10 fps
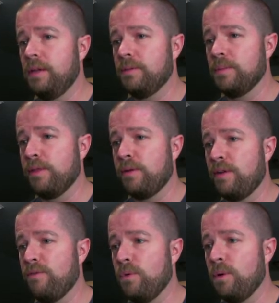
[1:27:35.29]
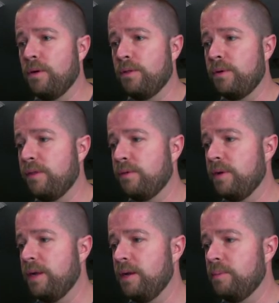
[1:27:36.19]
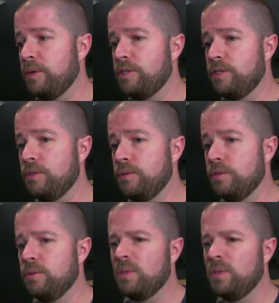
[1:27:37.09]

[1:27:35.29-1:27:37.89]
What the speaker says: him a 3/4 and a 3/3 and a bunch of 2/2s.